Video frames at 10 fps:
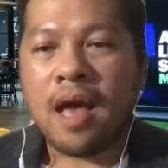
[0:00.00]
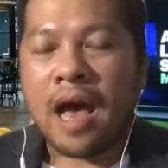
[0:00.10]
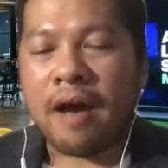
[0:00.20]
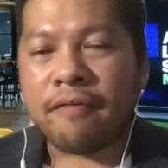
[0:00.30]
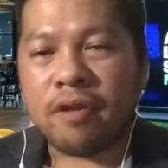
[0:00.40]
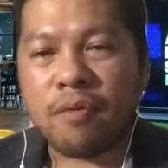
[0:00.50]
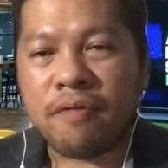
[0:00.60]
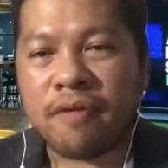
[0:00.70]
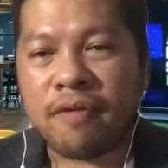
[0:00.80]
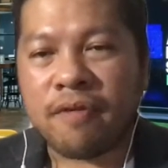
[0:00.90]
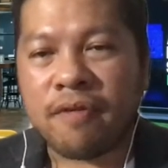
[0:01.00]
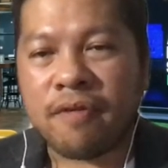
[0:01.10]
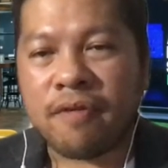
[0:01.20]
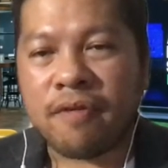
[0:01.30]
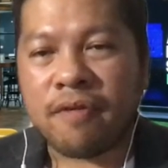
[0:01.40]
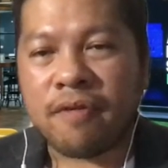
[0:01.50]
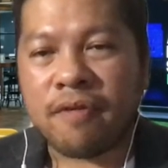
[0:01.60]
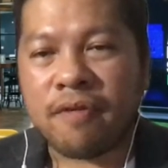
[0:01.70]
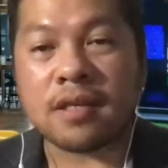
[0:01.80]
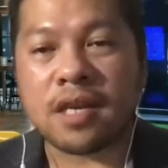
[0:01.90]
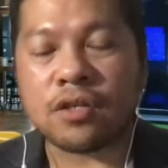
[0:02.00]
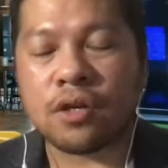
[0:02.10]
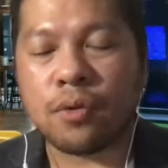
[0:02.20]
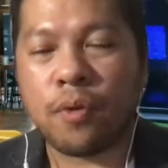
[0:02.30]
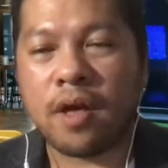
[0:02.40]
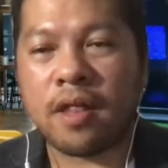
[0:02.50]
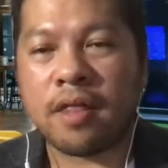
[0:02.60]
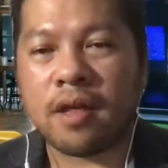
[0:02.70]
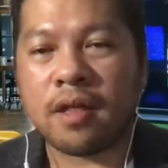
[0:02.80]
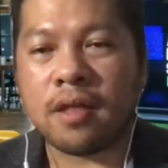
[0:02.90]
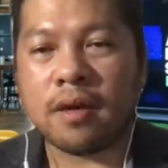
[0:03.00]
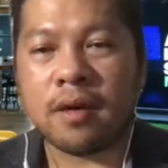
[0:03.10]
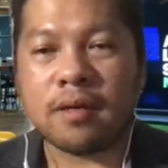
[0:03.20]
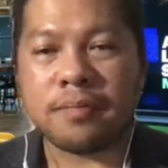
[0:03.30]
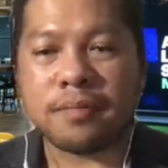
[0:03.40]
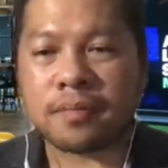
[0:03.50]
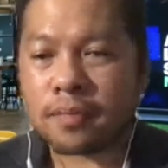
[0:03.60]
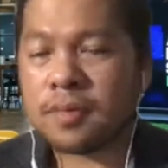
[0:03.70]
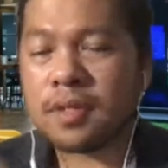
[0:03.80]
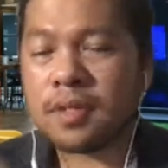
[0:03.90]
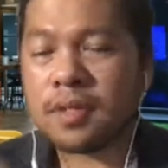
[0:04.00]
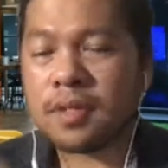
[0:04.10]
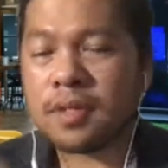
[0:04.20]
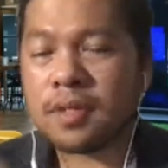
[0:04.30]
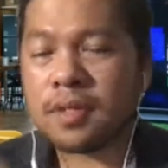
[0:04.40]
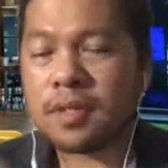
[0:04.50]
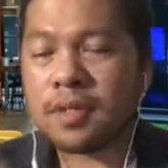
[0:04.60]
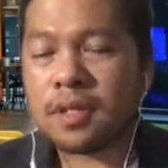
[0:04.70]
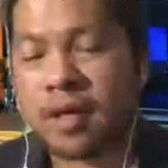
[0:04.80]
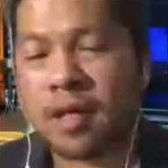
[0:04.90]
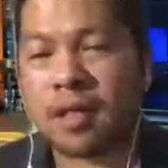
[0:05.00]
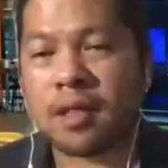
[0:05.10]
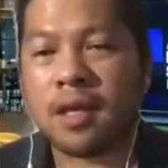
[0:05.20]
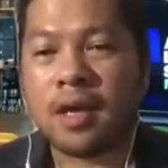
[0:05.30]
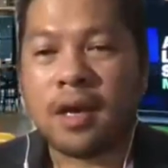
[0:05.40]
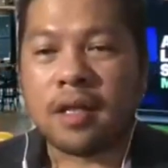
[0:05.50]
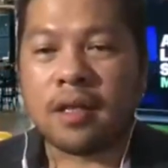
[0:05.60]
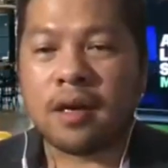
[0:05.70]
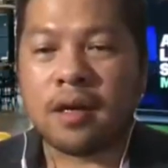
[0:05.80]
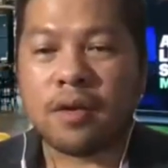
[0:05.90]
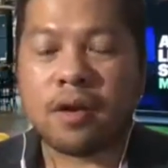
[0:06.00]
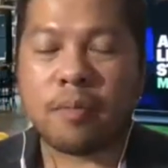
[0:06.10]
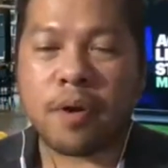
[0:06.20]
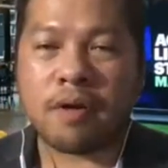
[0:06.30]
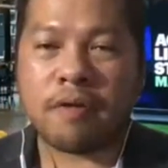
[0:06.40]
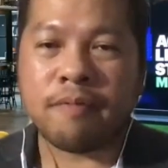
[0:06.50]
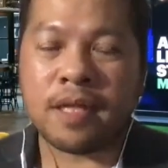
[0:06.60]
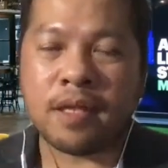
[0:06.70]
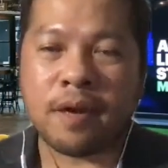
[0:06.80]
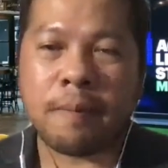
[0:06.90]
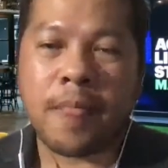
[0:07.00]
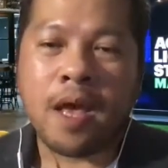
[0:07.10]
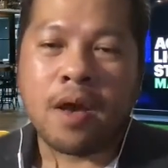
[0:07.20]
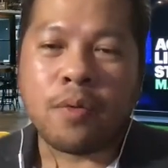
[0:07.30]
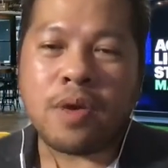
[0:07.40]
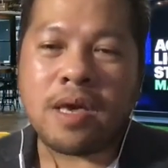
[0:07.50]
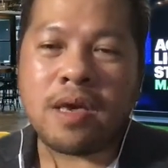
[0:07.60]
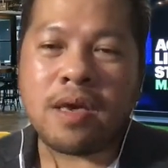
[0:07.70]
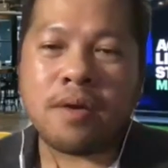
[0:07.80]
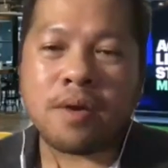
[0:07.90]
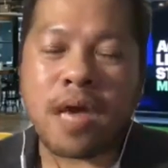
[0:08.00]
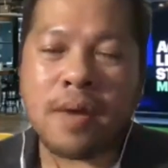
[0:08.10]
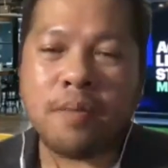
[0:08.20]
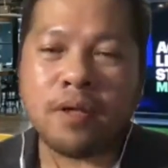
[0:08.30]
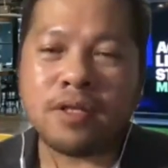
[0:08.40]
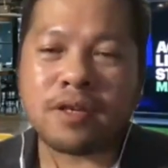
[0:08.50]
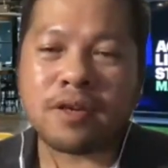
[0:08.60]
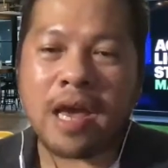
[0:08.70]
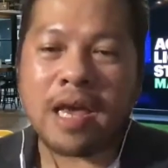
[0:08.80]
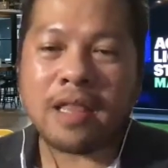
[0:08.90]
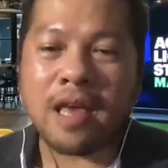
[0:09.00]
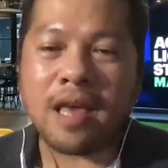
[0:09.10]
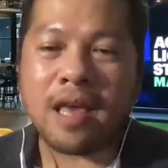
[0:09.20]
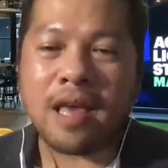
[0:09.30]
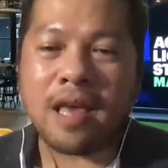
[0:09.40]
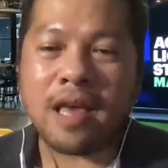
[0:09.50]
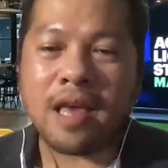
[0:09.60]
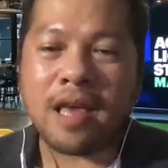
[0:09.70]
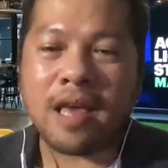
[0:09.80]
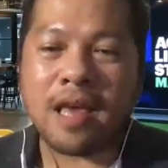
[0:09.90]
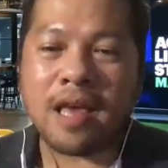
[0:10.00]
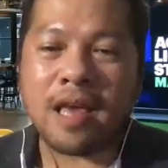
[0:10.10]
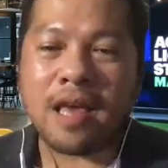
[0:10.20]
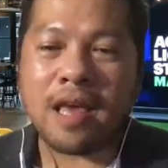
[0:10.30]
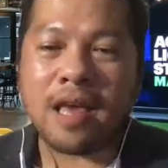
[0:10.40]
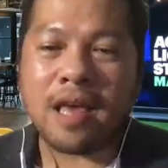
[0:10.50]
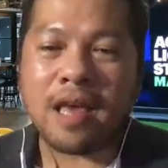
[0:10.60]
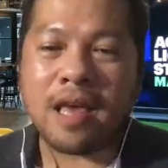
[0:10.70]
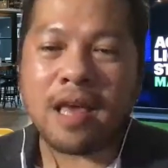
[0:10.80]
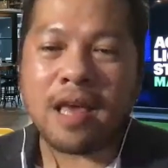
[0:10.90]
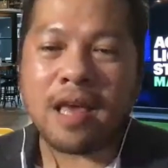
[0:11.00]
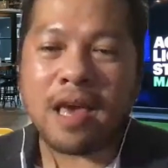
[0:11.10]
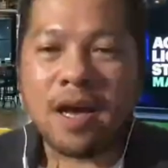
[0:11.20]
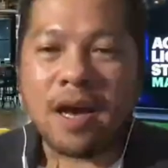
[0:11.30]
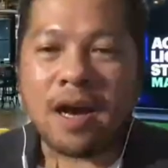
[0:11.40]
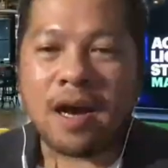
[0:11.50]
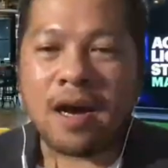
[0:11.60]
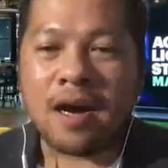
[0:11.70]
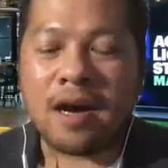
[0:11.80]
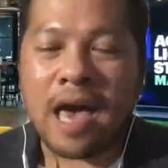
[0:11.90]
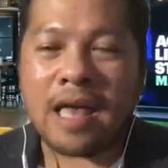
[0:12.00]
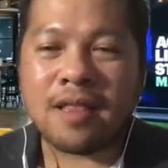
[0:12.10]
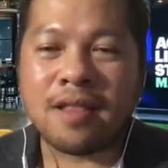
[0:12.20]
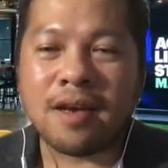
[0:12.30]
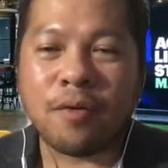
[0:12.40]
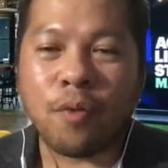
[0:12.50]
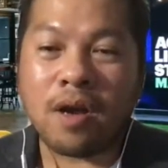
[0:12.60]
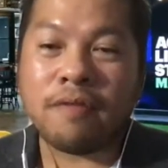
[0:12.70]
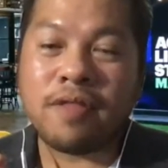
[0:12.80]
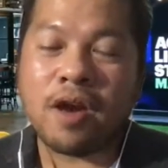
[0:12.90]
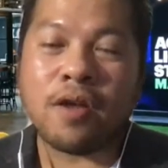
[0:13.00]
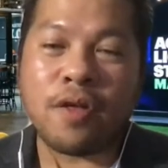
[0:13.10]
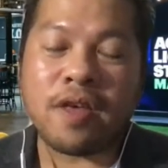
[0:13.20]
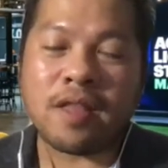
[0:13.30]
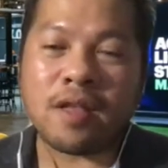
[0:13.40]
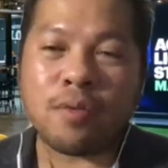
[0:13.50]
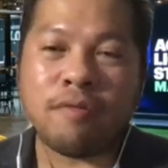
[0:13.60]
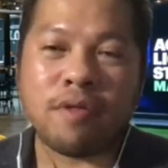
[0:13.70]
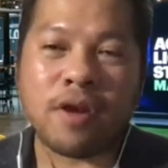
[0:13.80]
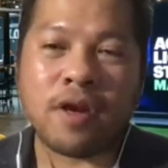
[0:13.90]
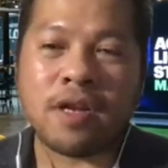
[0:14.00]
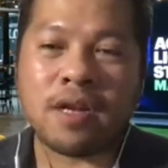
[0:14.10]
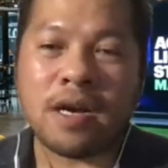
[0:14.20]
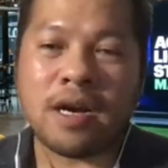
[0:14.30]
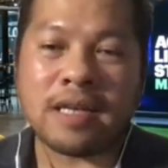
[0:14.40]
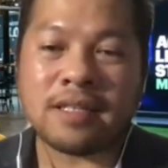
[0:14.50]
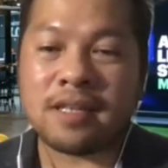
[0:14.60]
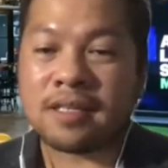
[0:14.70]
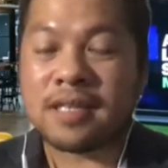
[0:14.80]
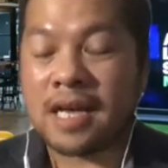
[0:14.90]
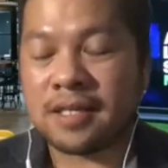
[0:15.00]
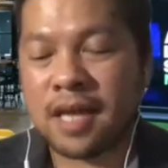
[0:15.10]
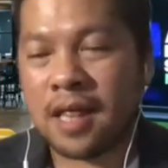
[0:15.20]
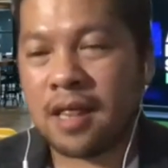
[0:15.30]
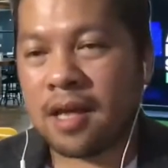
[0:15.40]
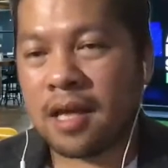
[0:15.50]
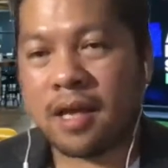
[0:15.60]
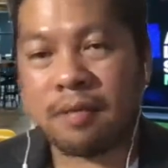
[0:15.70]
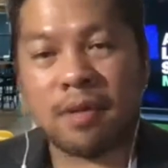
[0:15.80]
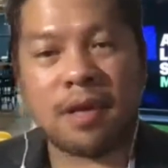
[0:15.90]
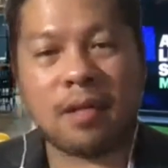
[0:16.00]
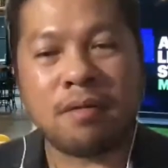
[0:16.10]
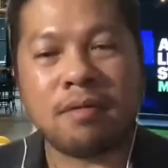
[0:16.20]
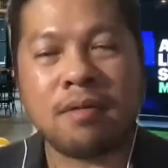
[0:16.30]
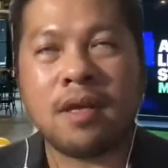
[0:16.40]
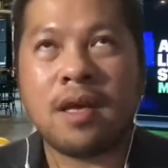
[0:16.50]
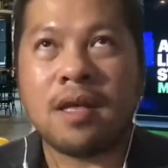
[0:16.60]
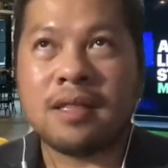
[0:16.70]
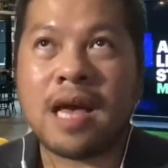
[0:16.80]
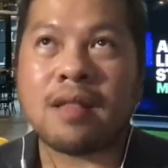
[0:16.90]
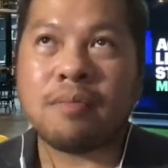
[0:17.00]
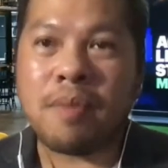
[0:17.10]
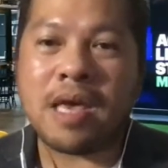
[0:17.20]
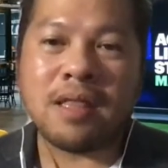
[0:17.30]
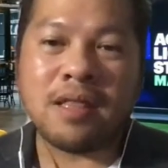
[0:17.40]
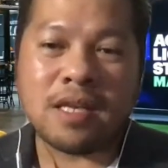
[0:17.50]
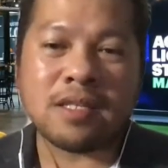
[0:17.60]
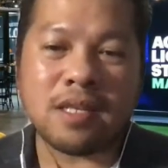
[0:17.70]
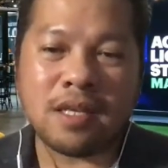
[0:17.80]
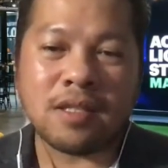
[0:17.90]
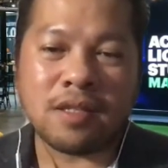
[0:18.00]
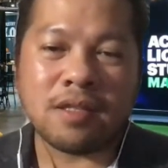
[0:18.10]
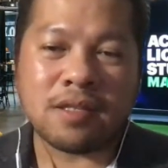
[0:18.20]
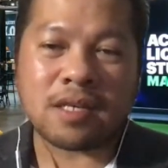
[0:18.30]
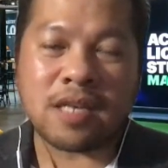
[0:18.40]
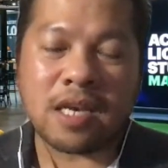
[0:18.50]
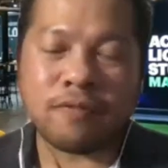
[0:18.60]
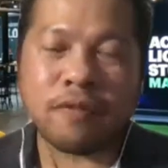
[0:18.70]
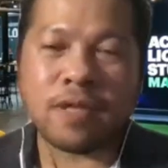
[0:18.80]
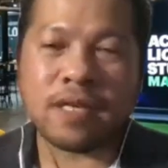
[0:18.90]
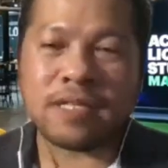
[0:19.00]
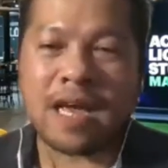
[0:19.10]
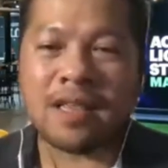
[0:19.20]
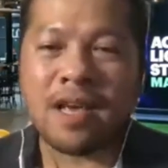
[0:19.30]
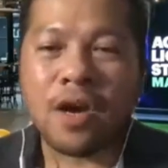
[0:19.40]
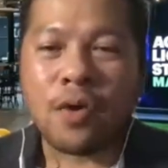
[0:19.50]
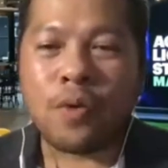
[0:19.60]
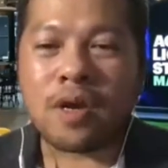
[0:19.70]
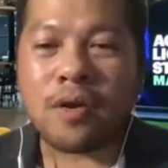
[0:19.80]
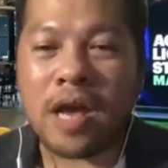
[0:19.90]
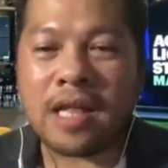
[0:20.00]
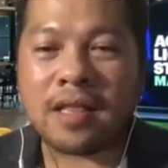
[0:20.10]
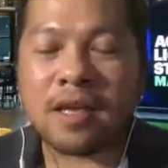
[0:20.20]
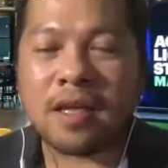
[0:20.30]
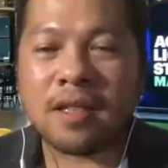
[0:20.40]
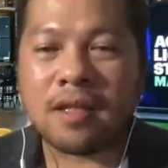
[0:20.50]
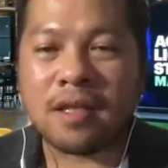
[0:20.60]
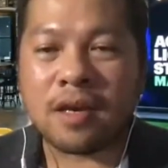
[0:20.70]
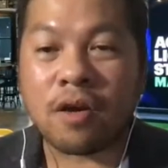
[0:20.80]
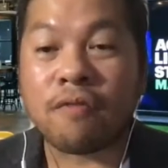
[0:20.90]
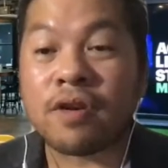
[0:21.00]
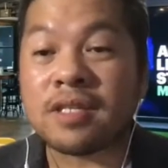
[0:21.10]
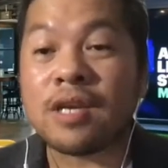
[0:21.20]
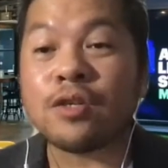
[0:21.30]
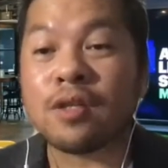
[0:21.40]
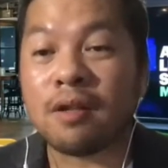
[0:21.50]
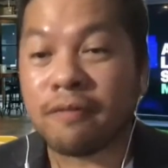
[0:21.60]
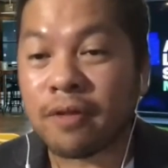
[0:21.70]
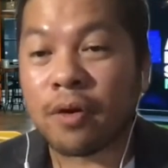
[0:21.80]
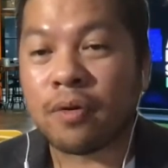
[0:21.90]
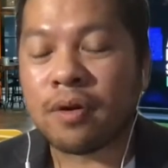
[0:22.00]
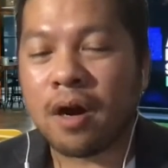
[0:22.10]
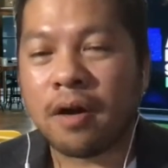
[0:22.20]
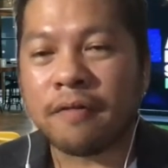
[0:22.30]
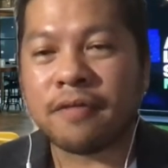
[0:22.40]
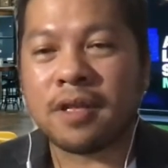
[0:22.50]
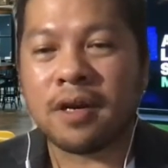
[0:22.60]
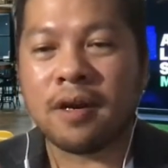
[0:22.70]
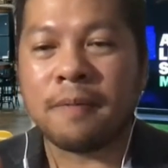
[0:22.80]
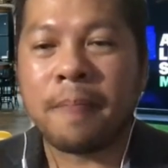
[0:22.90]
after we finish our design thinking session with the targeted youth in the northern part of Manila, we were able to create a virtual assistant, which we call her Tessa. And one of the other thing that we've learned as a success in that made this successful is that we created the conversational flow of the